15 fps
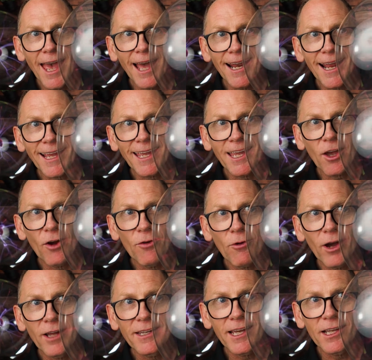and that can go
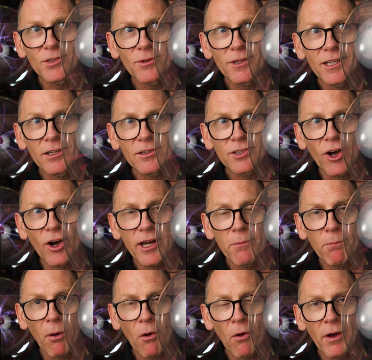right down to a little tiny
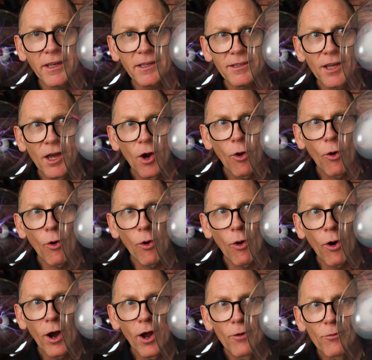point
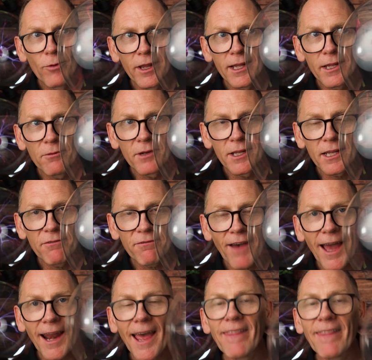or really, really fat.